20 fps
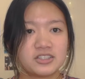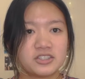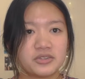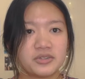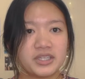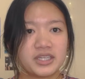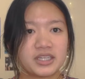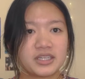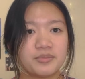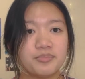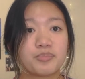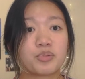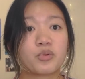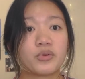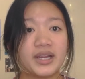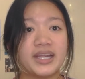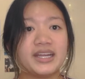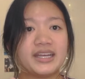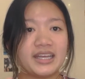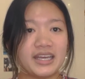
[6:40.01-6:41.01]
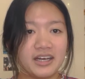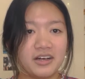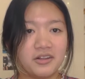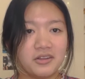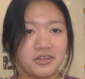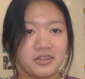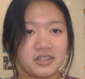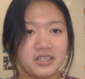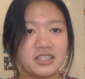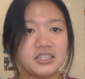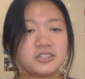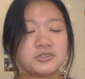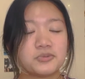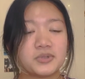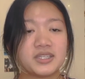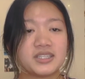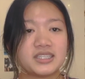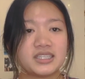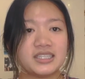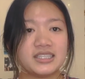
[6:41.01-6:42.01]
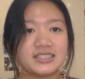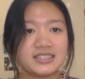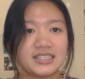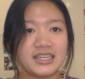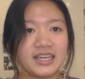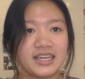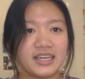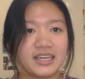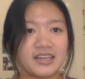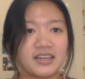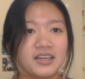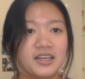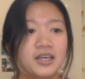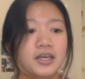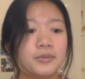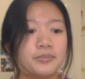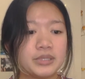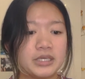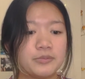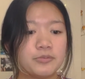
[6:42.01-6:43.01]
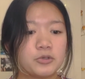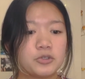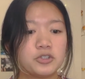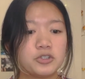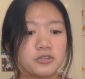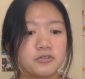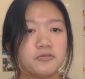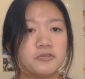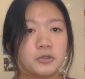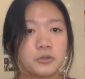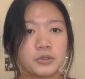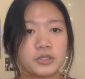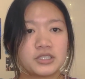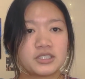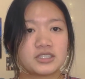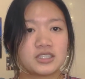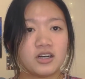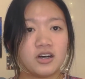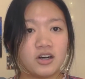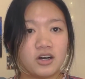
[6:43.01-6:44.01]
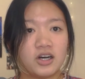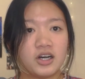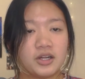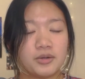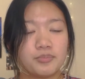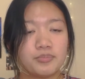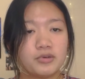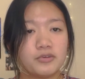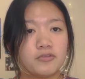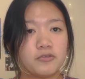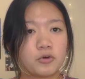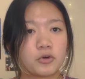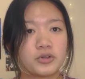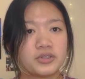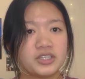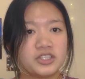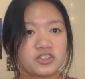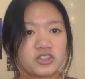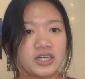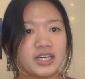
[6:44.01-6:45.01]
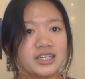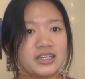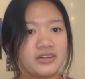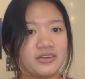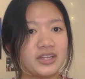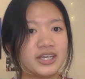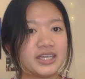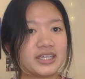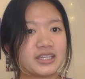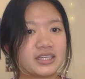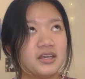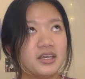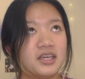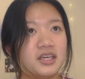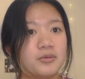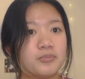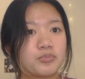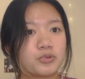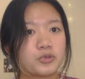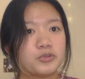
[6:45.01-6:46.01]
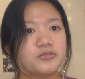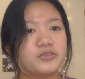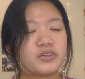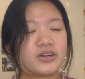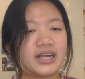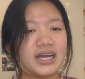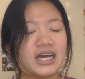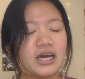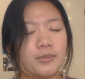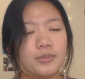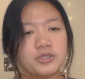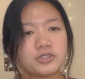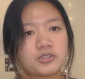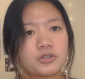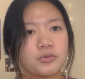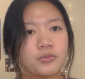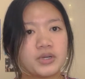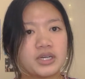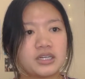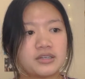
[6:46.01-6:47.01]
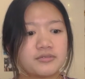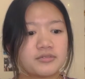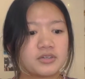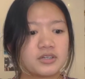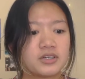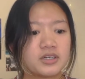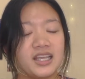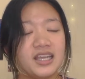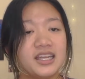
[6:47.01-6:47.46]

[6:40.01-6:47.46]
So like brain health is what he's saying people should focus on before they try to like improve their habits or whatever.